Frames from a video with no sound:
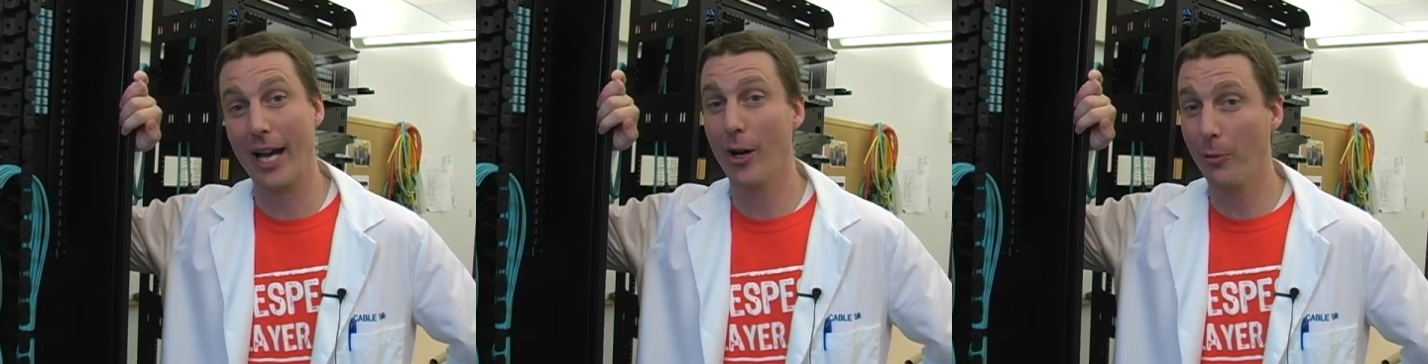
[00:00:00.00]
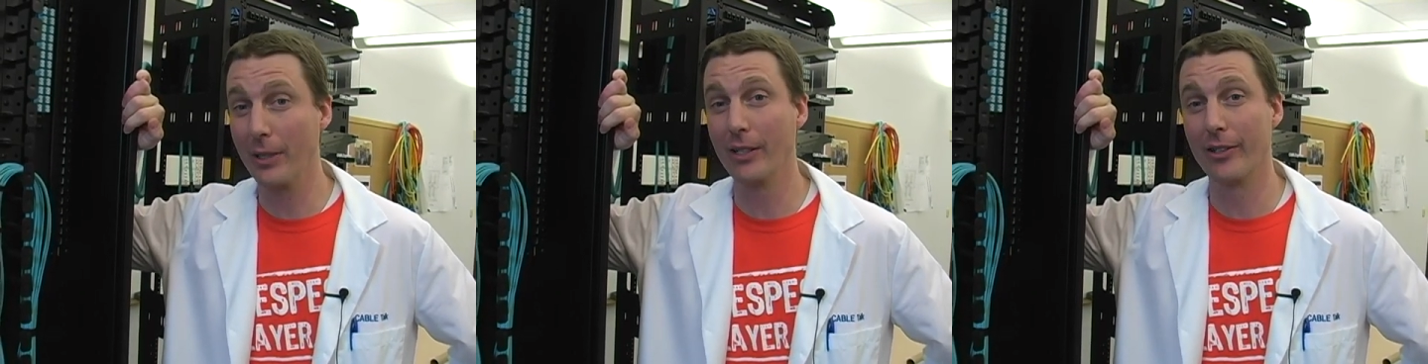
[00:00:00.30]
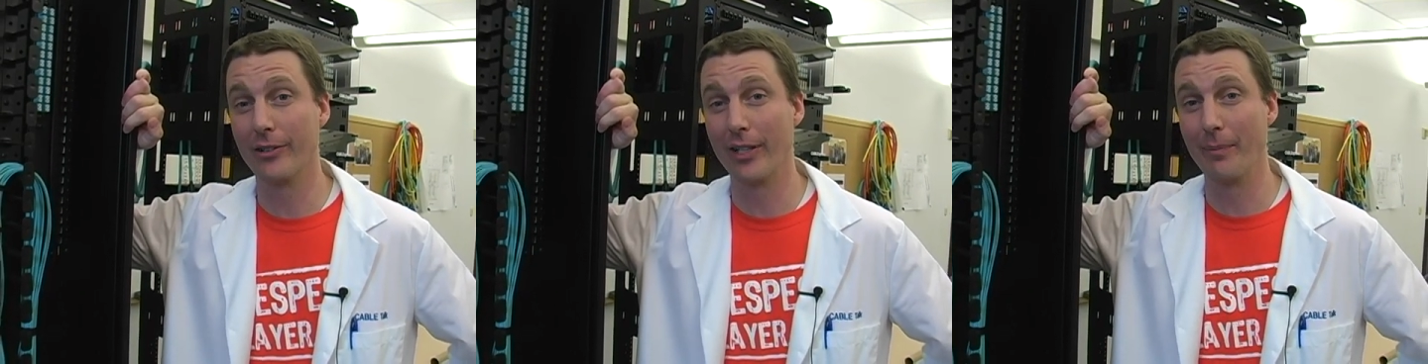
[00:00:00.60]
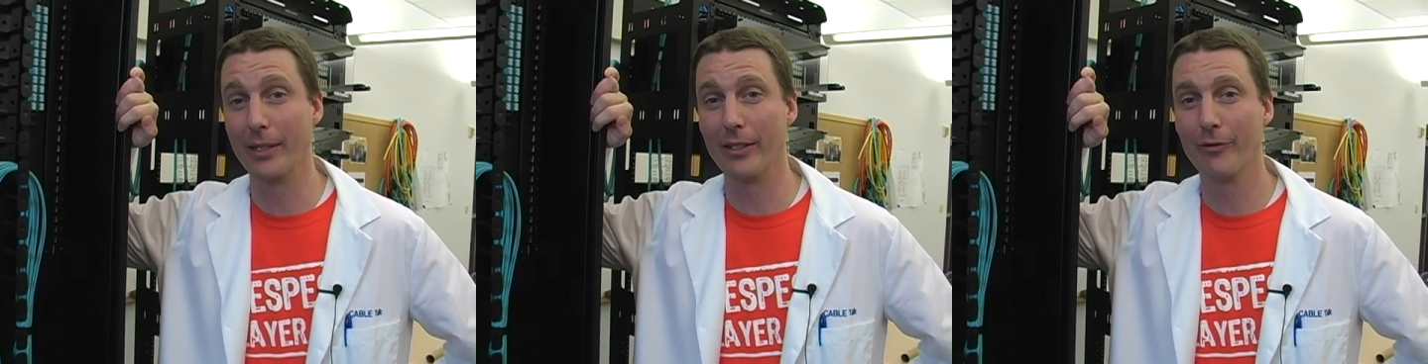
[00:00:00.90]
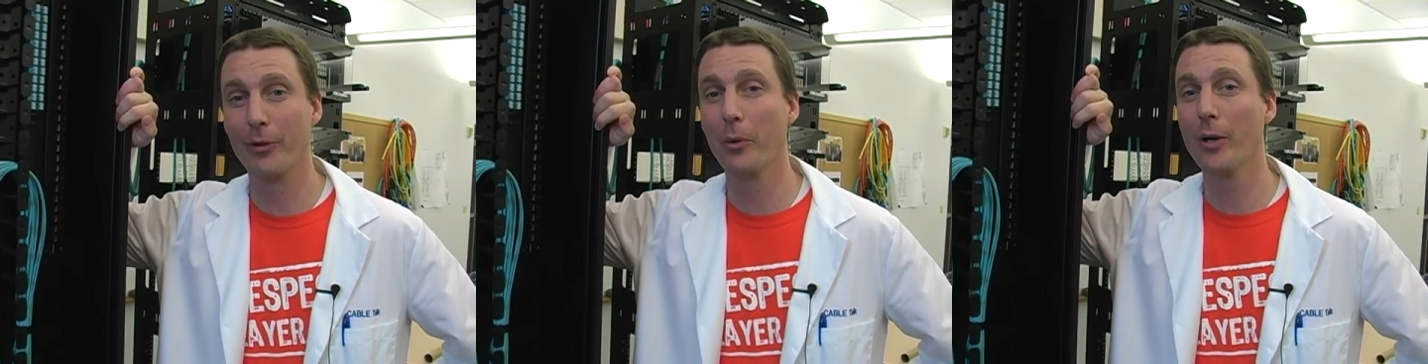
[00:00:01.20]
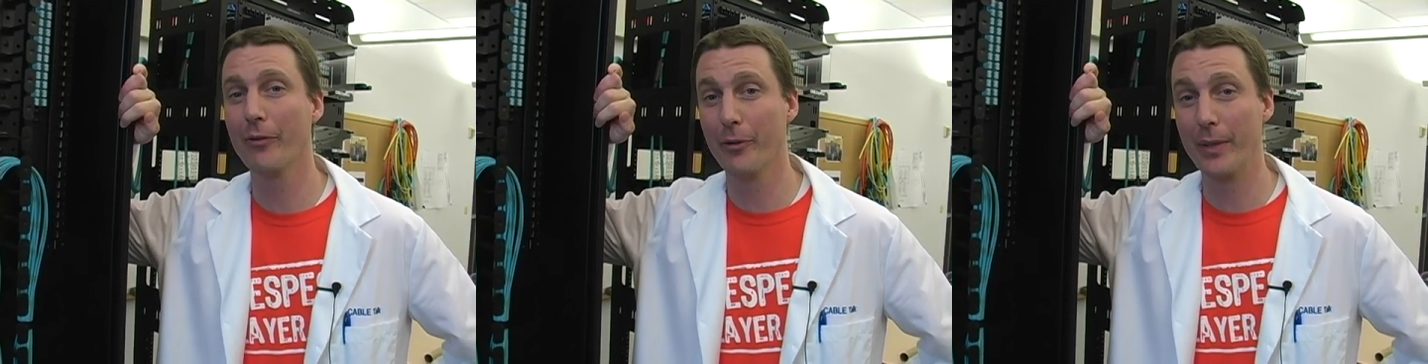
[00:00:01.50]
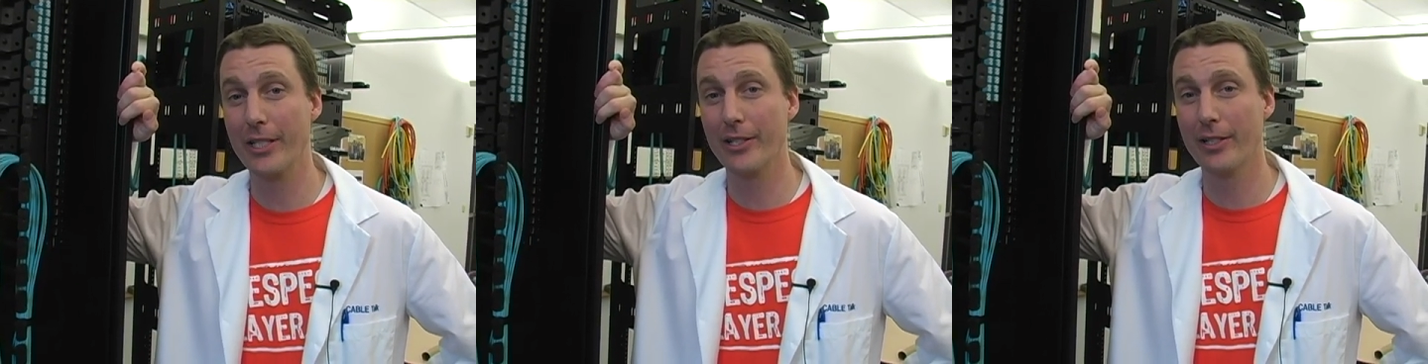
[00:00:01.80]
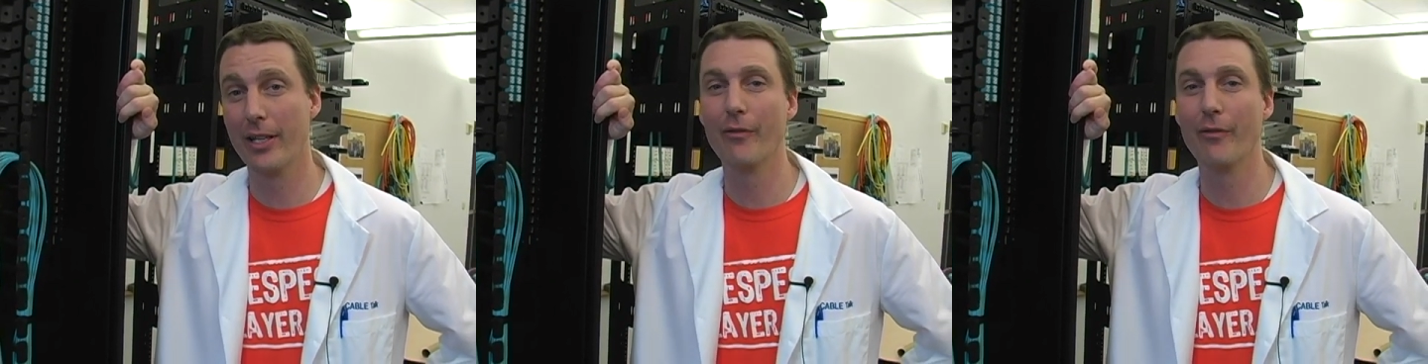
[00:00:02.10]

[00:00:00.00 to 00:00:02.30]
I hope you learned something. For more information,